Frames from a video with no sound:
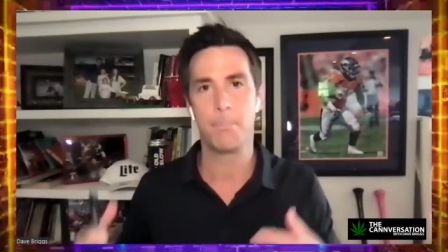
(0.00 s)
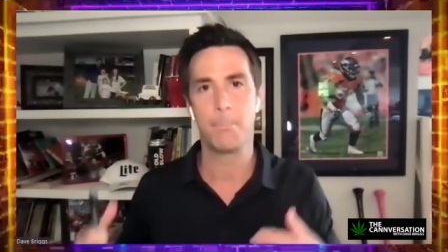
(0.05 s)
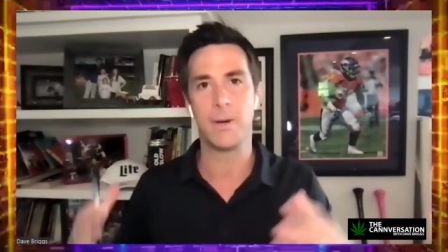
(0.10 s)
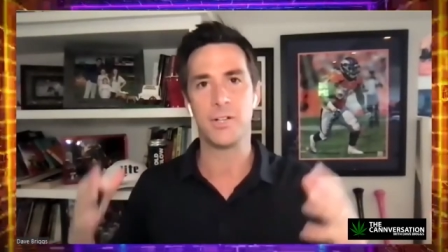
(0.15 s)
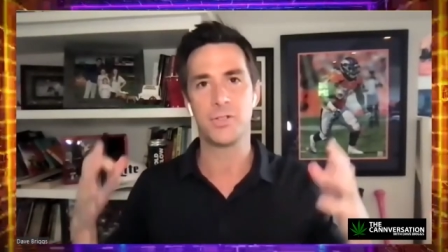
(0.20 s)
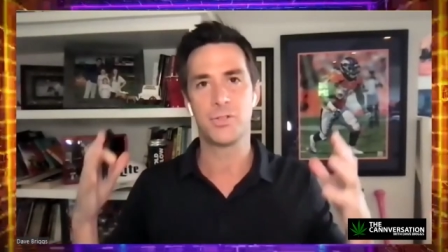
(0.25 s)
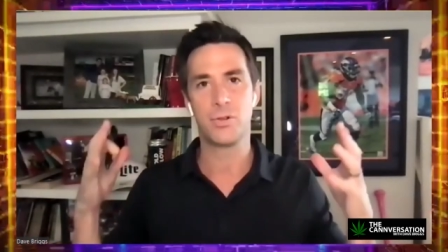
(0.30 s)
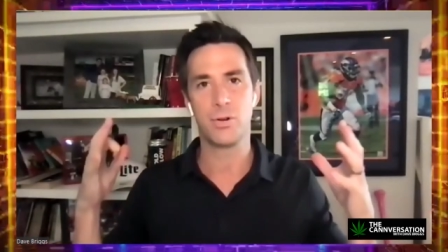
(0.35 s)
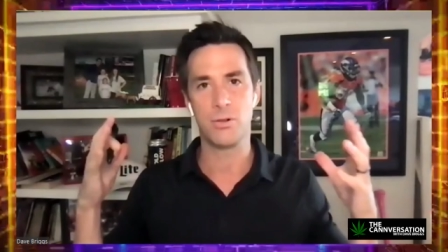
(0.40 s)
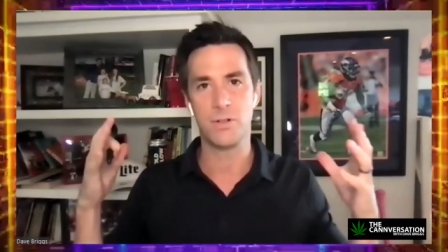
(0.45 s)

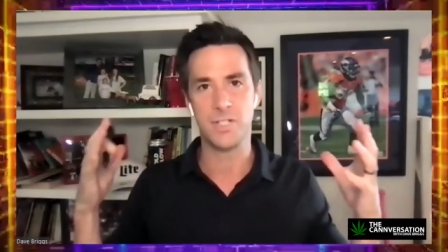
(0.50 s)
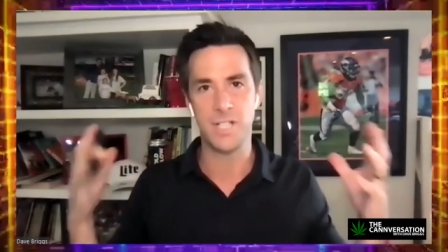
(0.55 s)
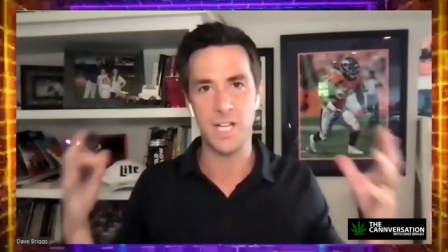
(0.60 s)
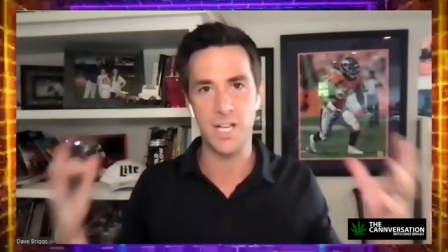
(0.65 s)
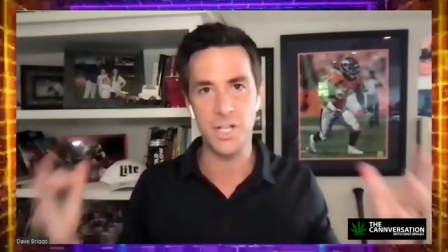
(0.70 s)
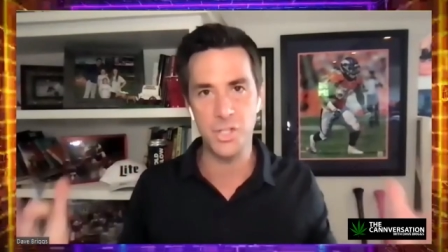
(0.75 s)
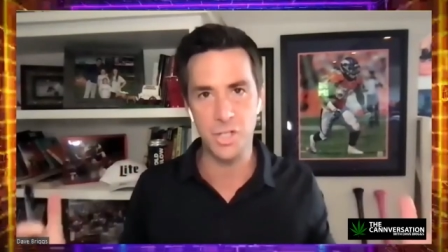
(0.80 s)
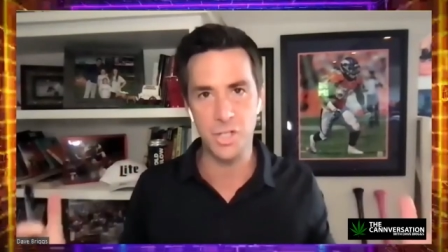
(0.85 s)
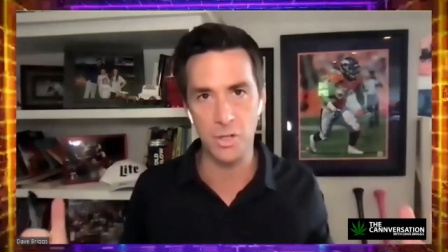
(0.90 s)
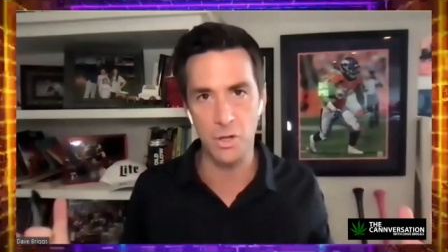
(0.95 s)
but
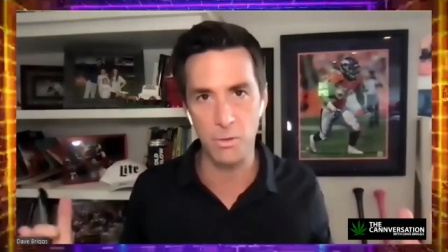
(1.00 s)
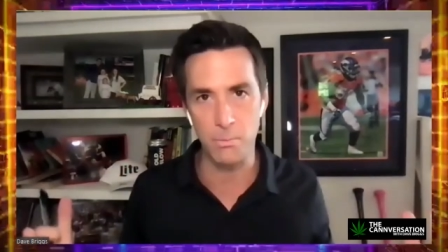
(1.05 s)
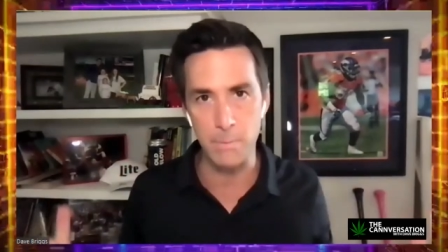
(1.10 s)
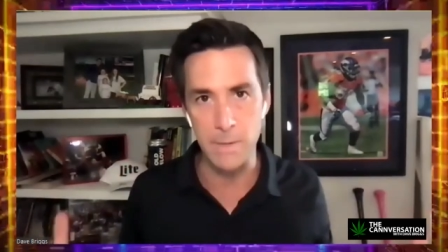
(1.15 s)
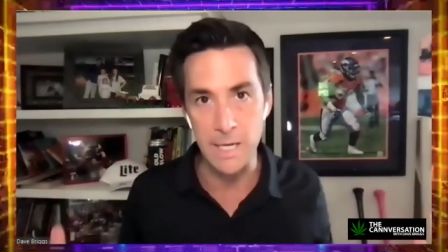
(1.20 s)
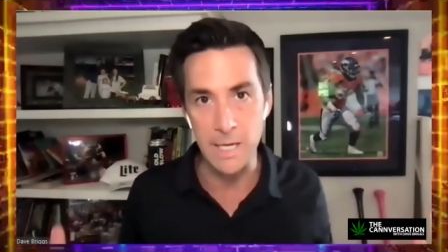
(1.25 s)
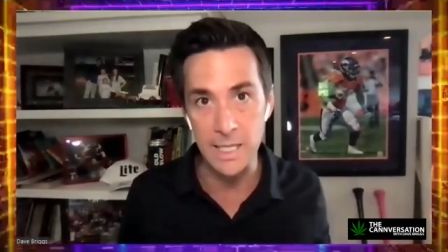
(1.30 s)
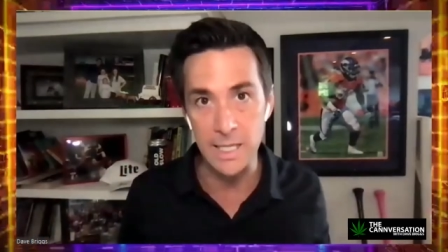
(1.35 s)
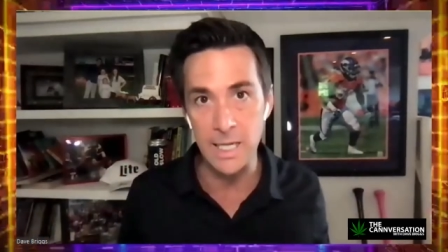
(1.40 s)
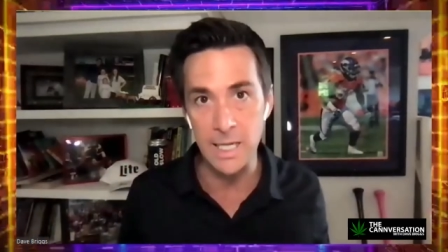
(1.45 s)
traditional
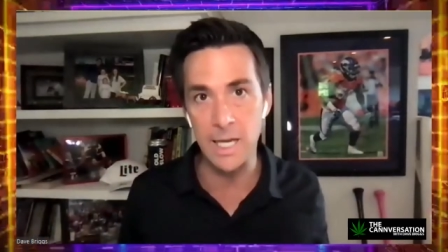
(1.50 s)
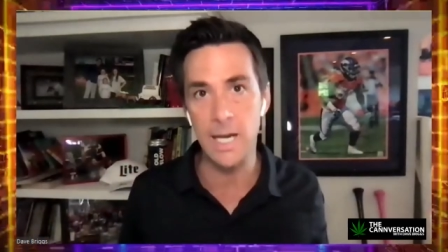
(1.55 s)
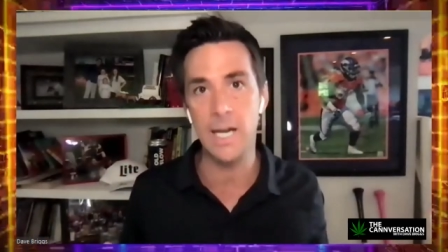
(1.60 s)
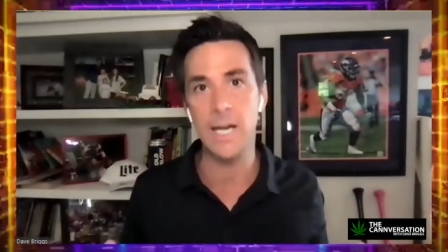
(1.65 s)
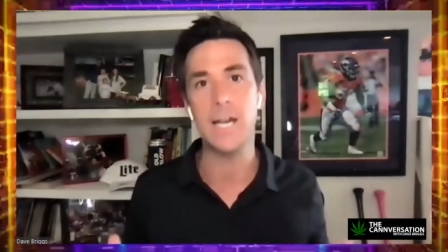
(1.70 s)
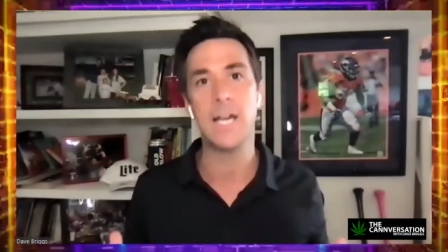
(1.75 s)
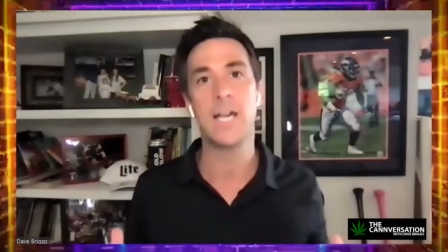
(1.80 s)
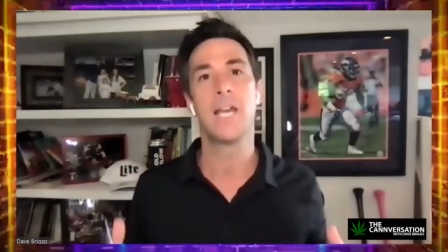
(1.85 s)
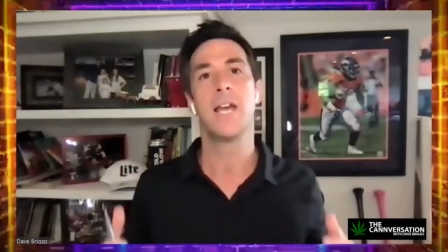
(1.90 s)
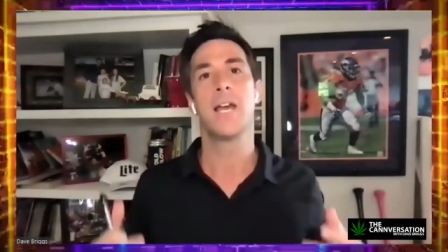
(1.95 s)

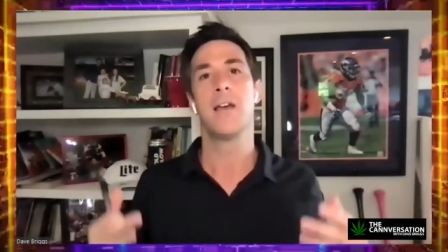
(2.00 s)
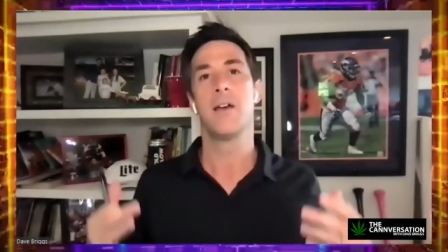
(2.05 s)
media,